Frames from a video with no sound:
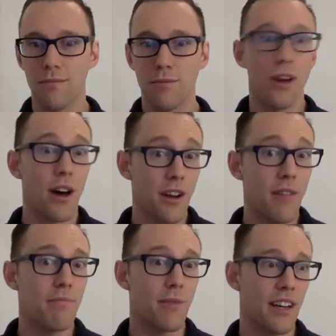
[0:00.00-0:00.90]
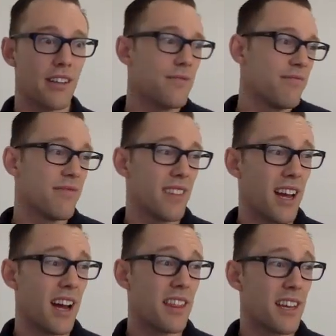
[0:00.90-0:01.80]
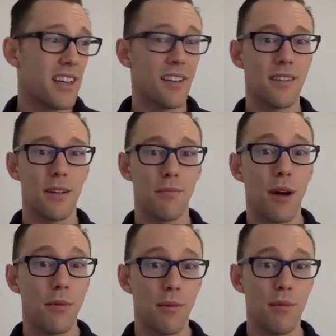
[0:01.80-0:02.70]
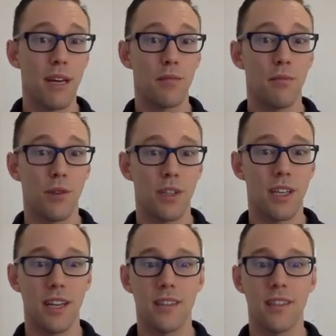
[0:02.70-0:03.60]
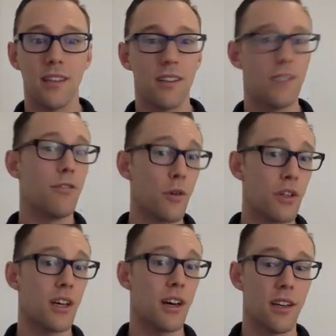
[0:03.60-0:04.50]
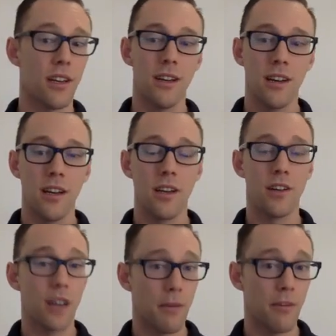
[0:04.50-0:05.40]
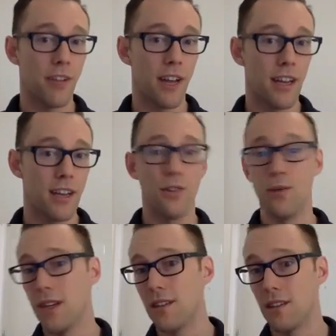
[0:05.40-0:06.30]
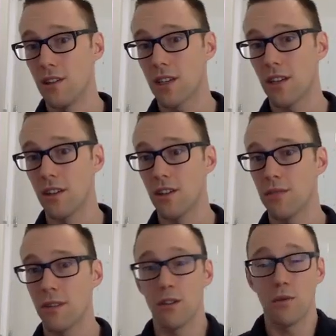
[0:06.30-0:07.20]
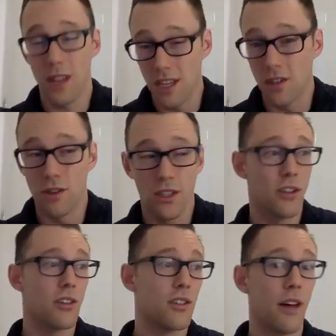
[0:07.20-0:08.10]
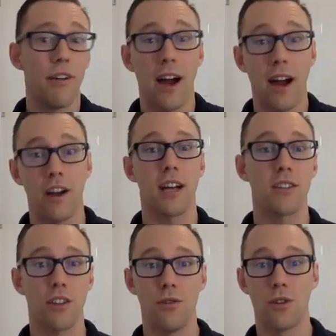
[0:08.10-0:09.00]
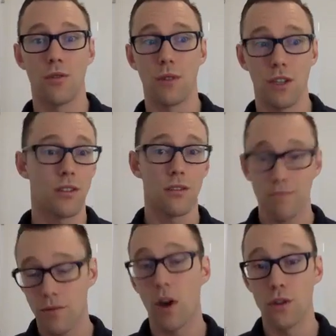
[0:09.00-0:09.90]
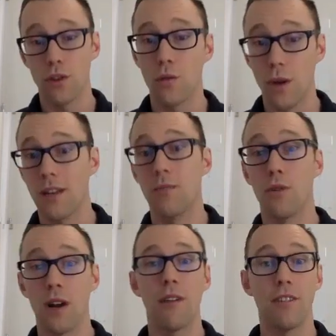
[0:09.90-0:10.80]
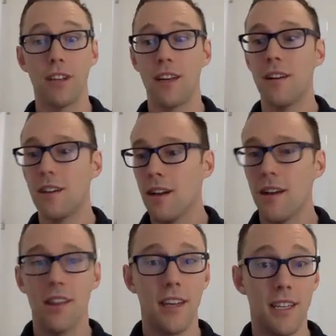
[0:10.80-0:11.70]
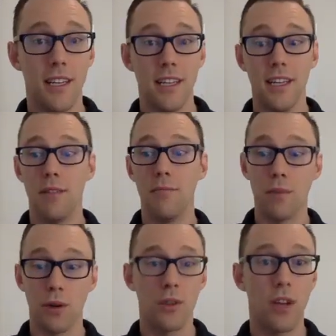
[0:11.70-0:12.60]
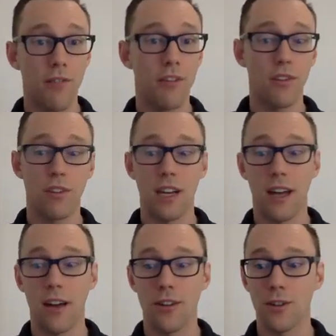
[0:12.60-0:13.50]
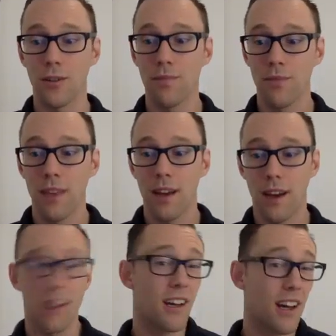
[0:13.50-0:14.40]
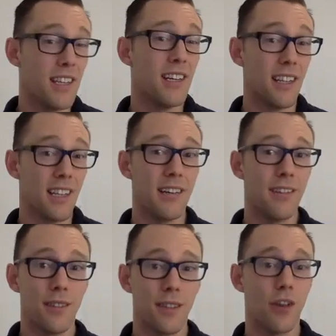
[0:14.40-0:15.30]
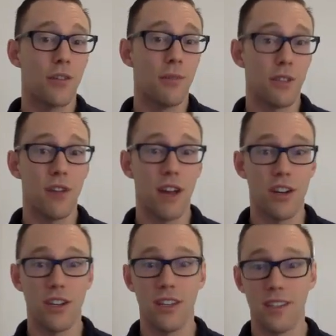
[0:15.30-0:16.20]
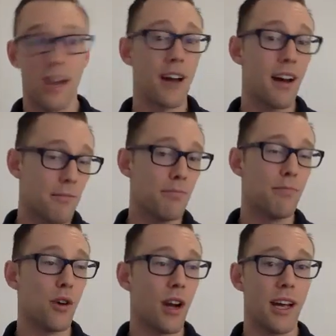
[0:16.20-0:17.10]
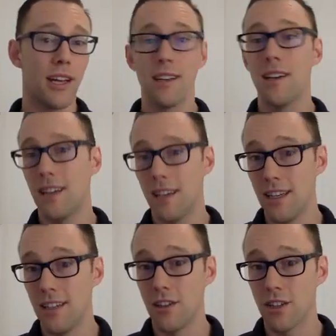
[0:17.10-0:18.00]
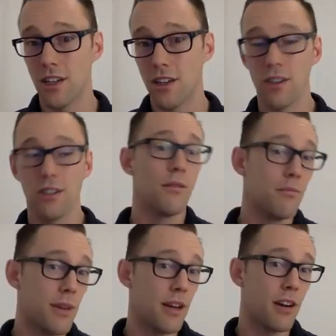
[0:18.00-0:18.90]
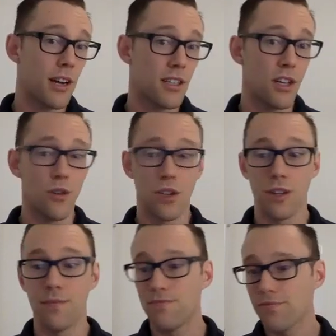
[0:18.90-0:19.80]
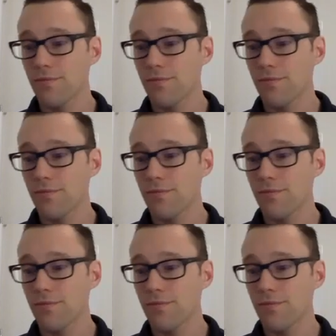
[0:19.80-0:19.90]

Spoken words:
brought up, but yeah, I think it probably makes more sense to focus on your time of flight and do easier skills, because with easier skills, you'll have a higher execution, which is also weighted more heavily than DD most often right now. So I think ideally the ultimate strategy is, more height, easier skills, better execution,